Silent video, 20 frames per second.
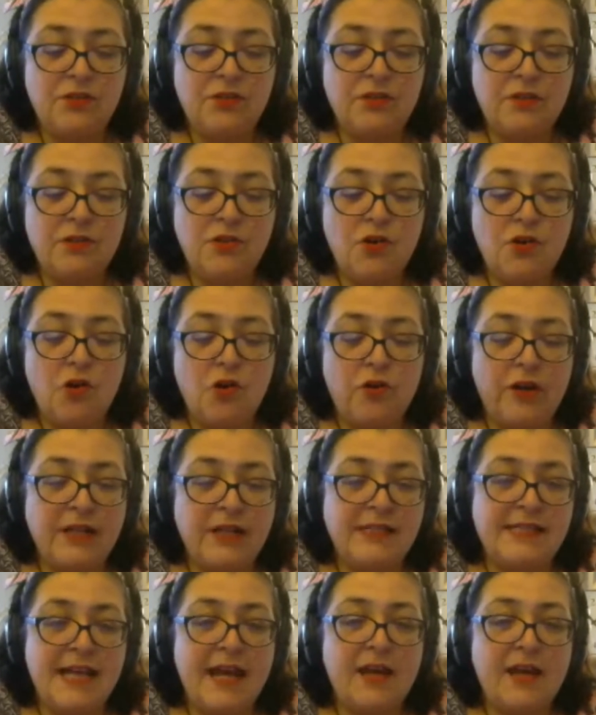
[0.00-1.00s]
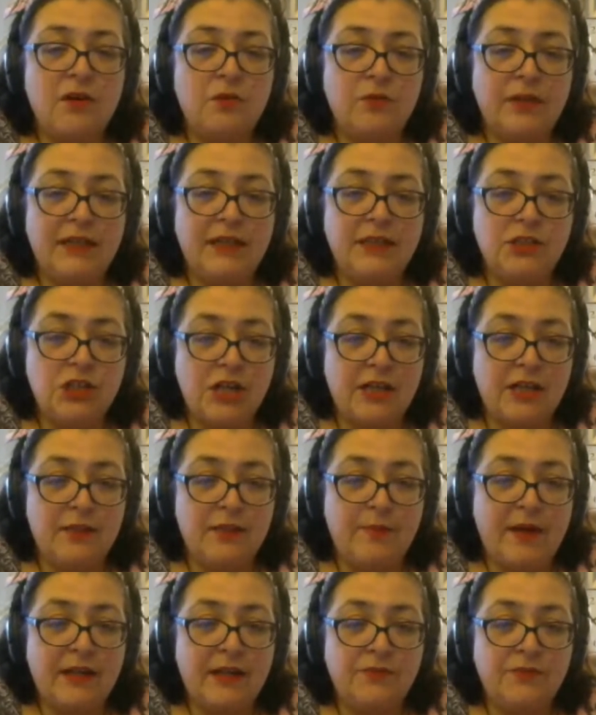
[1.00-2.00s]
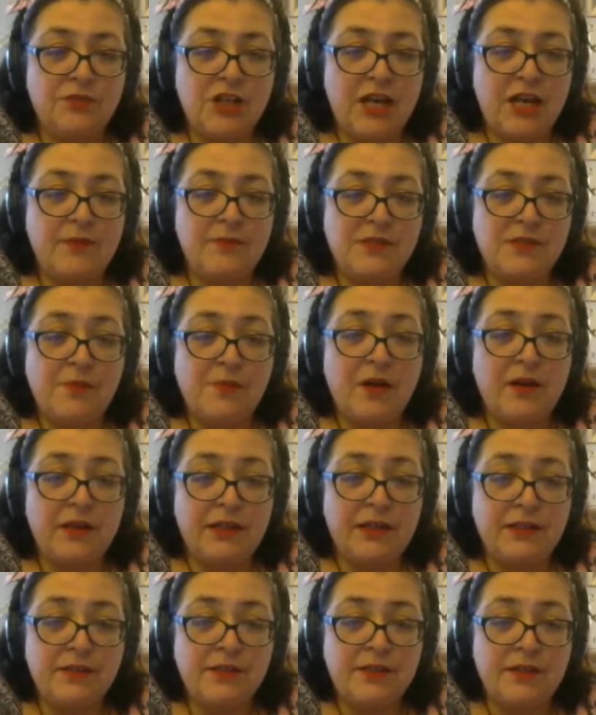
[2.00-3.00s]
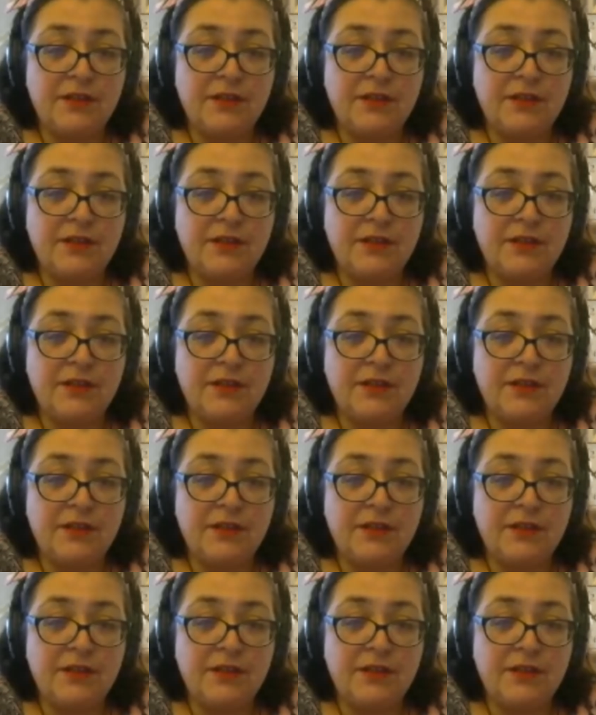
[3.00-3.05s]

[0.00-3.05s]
gnawing doubt in the back of Jaime's mind